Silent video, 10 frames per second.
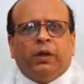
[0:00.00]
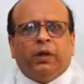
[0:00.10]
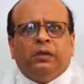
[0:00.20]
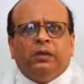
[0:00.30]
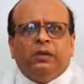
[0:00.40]

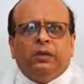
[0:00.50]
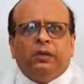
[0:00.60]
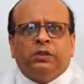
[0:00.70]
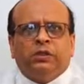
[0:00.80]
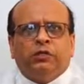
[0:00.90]
knee is
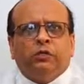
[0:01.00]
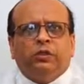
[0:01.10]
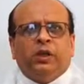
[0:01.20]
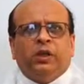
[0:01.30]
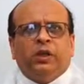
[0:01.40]

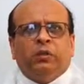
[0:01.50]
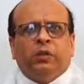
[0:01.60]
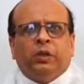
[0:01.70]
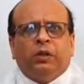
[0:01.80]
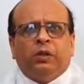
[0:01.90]
associated
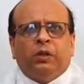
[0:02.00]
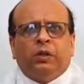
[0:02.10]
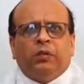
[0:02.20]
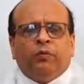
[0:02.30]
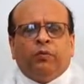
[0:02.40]
with
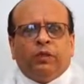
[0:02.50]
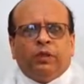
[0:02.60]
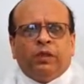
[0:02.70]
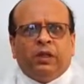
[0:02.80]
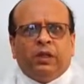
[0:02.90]

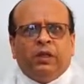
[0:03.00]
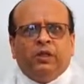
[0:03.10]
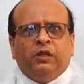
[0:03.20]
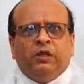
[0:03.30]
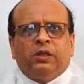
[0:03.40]
the
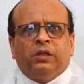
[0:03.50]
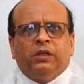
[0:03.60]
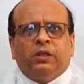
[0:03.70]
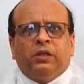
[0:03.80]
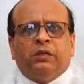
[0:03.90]
least
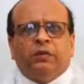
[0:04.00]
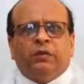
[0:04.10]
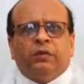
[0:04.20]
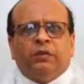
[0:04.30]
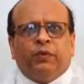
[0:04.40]
incidence
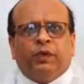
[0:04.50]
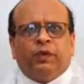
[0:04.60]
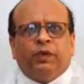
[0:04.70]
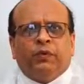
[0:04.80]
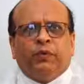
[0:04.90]
of
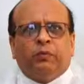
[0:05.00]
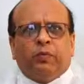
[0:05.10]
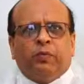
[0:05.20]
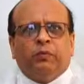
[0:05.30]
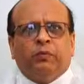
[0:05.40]
infection
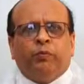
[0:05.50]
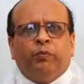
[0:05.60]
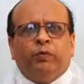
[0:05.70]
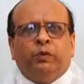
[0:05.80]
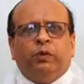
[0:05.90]
of
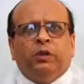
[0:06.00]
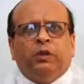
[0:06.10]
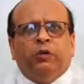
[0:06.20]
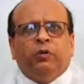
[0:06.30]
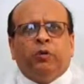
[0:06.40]
the
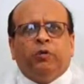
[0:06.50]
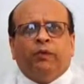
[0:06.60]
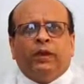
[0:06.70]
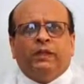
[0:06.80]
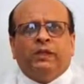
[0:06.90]
tune
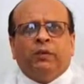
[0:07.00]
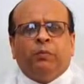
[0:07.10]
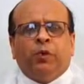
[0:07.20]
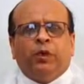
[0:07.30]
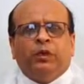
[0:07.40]
of less
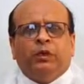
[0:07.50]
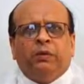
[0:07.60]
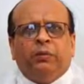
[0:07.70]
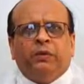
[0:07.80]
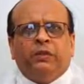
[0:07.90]
than
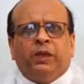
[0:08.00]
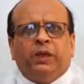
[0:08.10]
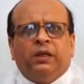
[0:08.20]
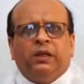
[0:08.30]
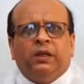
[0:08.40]

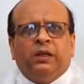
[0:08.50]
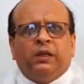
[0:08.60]
0.3%.